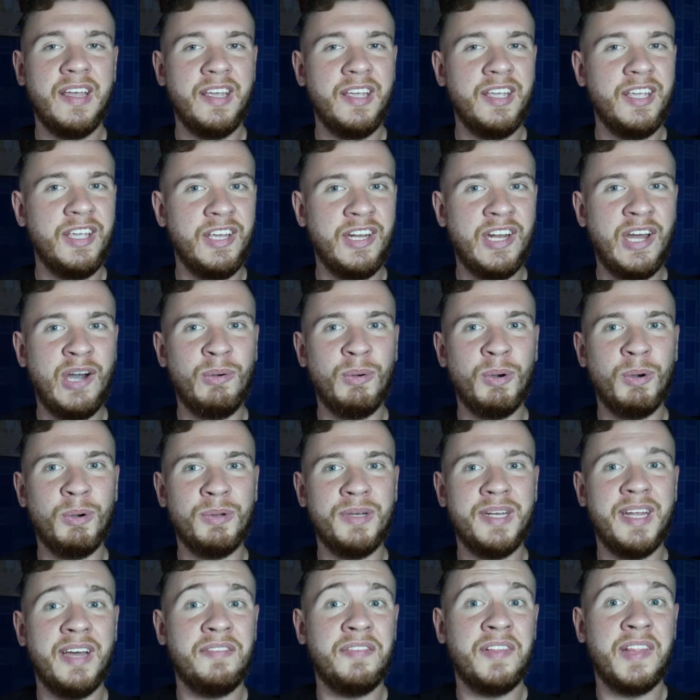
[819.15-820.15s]
You know what
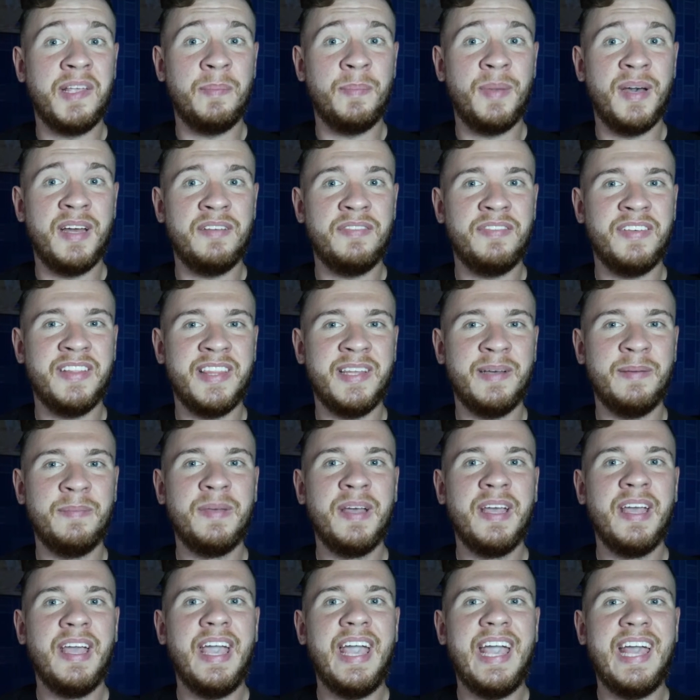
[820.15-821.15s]
would definitely benefit
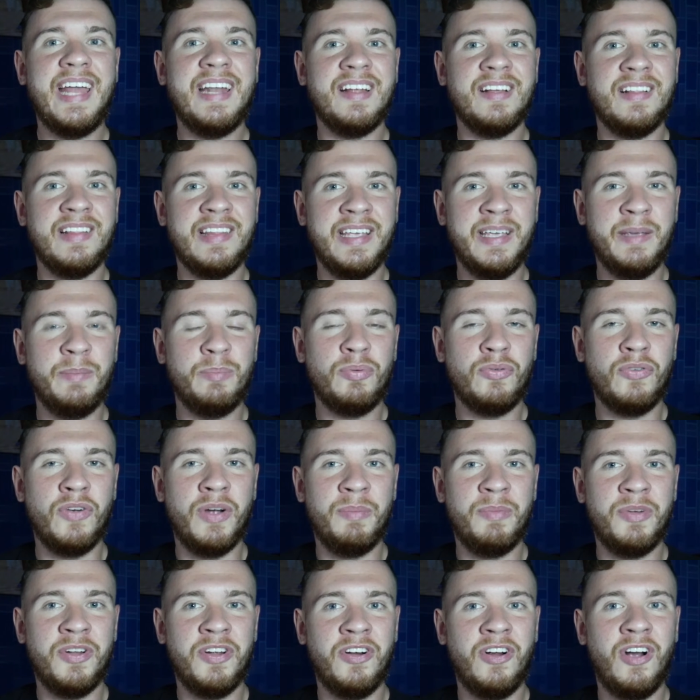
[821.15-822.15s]
them? An elite
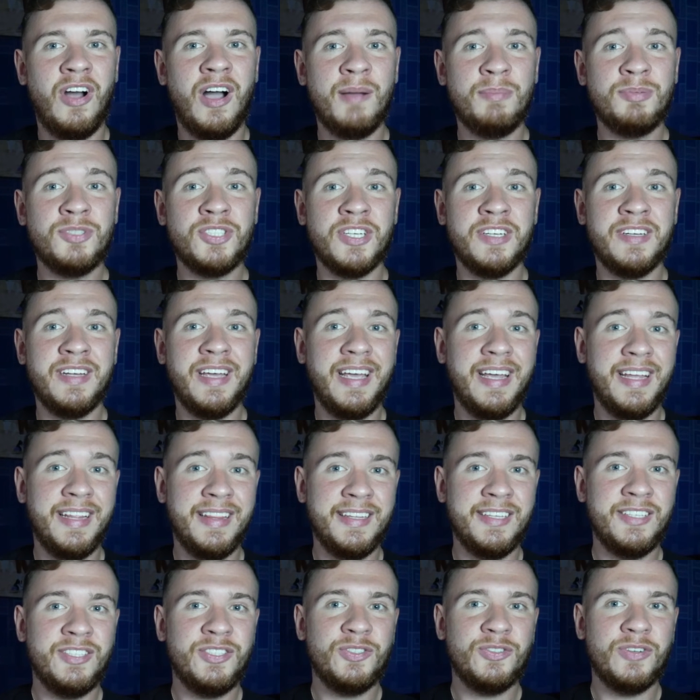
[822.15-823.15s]
perimeter option
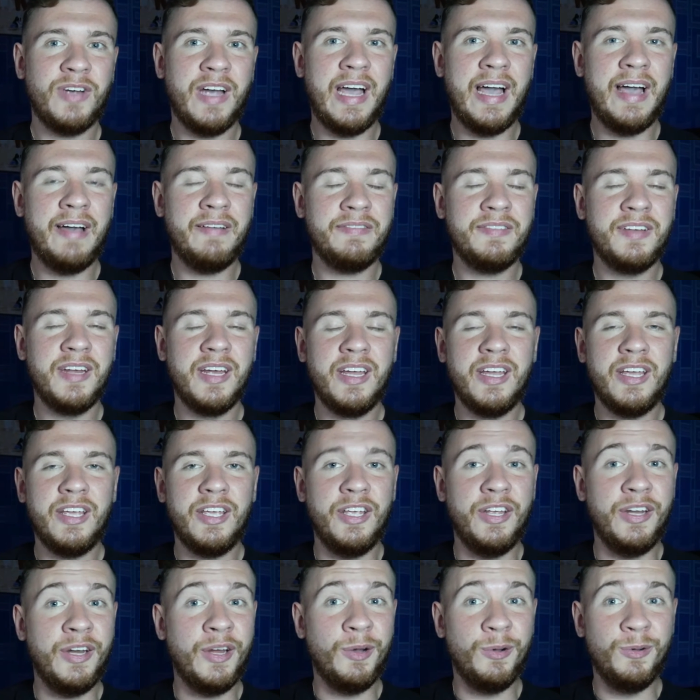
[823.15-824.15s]
in this draft.
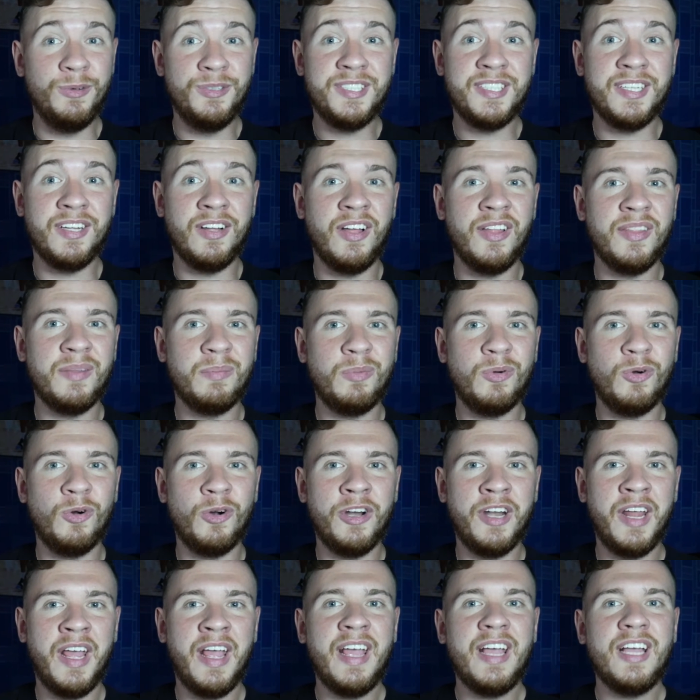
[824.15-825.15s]
You know who's still on the
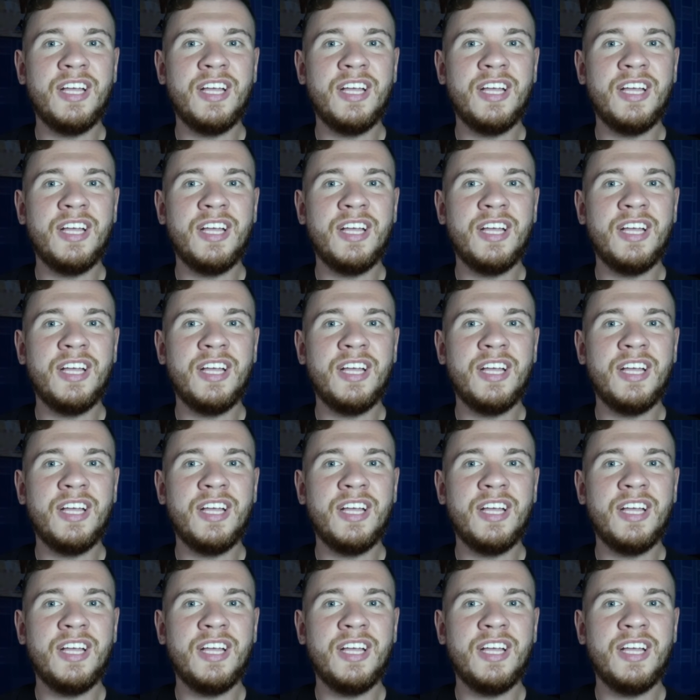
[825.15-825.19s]
board?